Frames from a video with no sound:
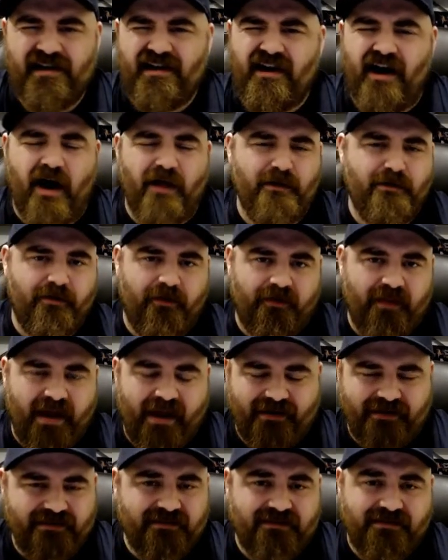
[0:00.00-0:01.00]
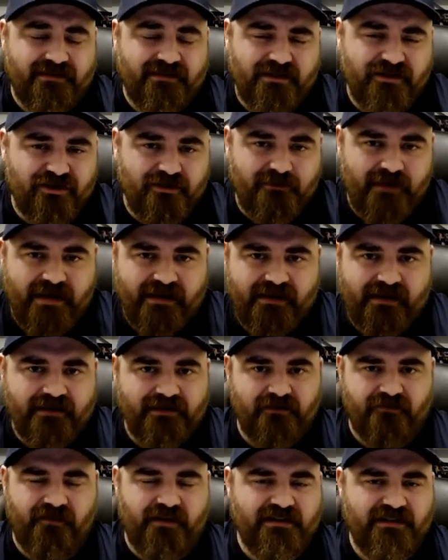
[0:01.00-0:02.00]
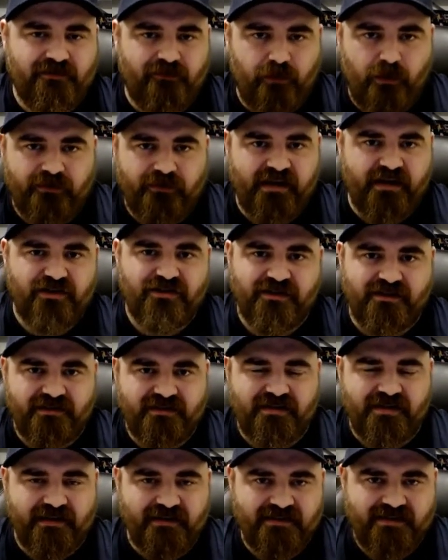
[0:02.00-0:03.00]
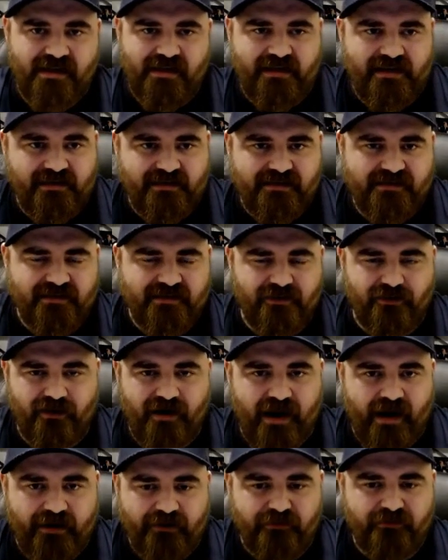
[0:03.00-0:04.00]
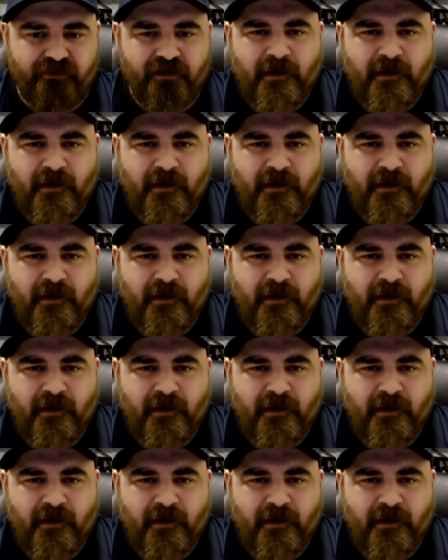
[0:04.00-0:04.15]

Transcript: Other than that, decision making, defensive rotations, things that he's still kind of